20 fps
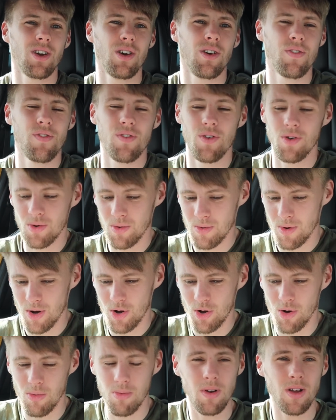go through a
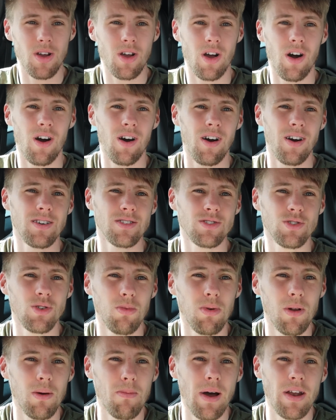couple of cars,
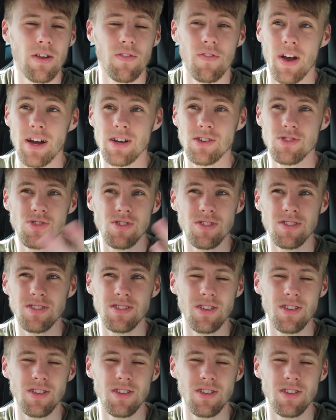couple of manufacturers,